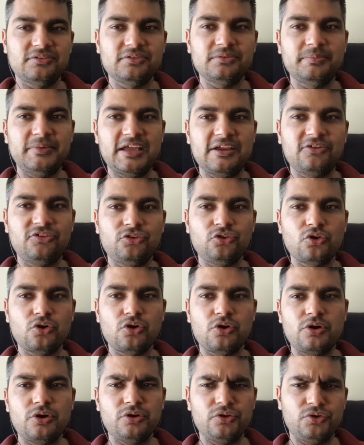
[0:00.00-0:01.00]
So make
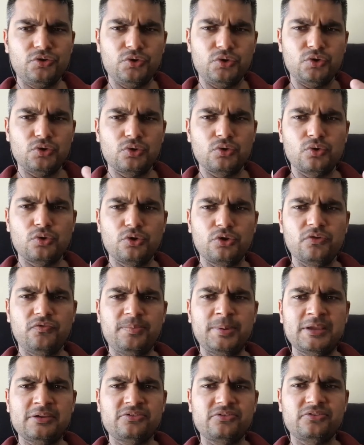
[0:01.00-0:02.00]
sure you know your
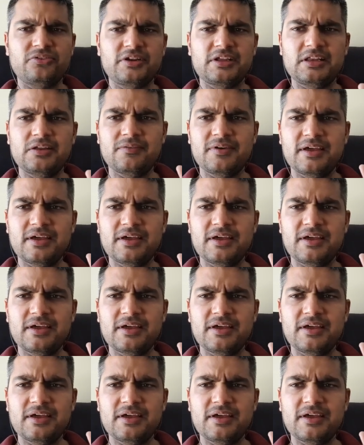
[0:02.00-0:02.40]
patient really